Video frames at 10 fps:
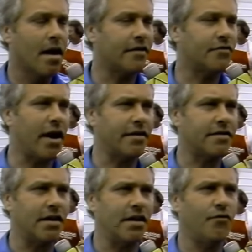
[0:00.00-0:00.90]
That's right,
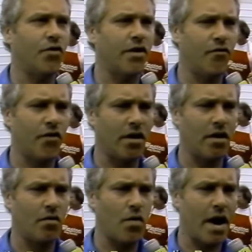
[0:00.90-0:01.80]
Steve. We've
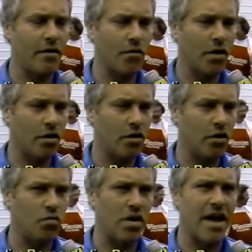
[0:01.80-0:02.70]
uh, ran real
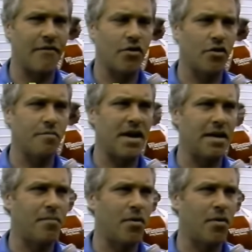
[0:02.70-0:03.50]
good. We haven't hurt many